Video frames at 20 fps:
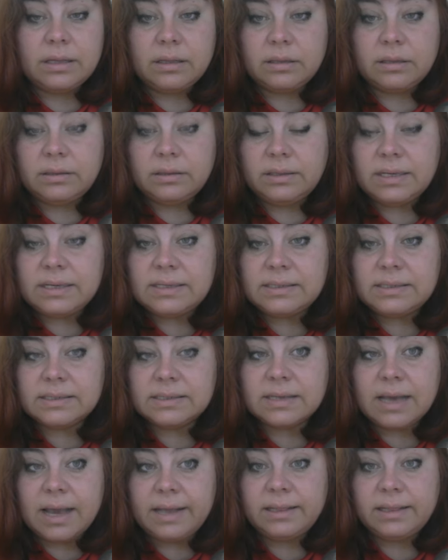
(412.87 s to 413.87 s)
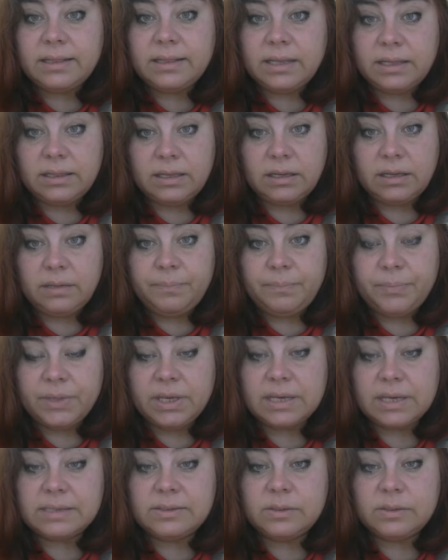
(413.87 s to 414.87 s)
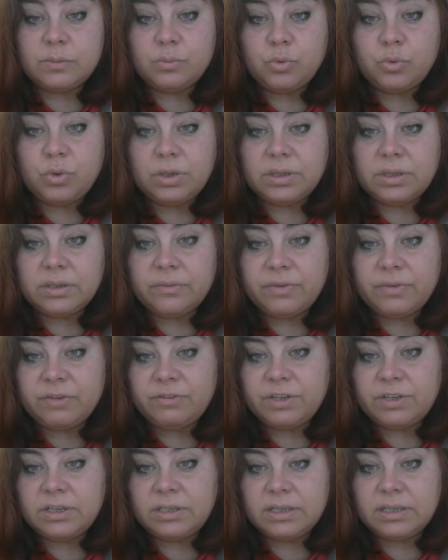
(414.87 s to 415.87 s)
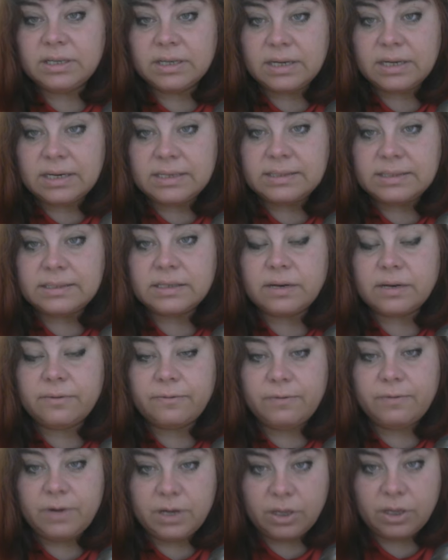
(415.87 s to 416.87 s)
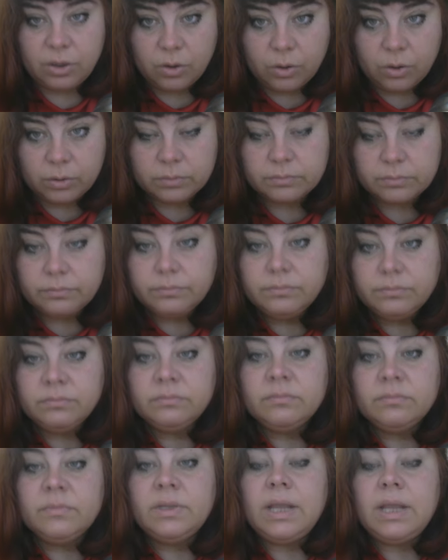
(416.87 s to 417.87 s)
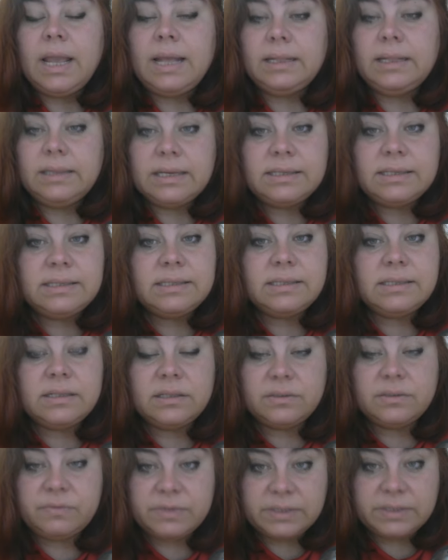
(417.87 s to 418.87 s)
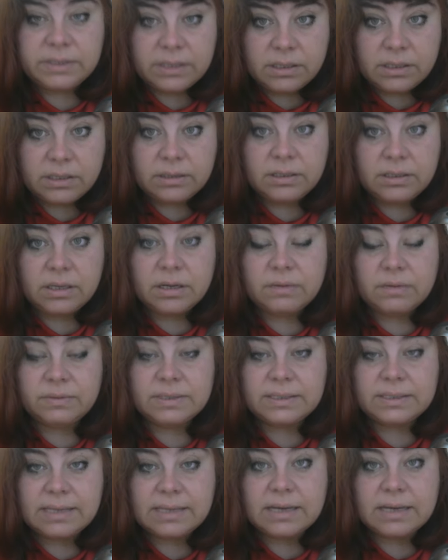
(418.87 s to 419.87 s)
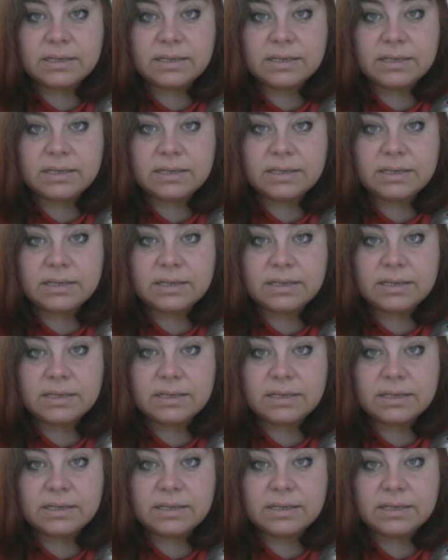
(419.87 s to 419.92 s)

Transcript: this guy Diddy has the moon in the 15 degrees of Leo, and this is in the vicinity of the star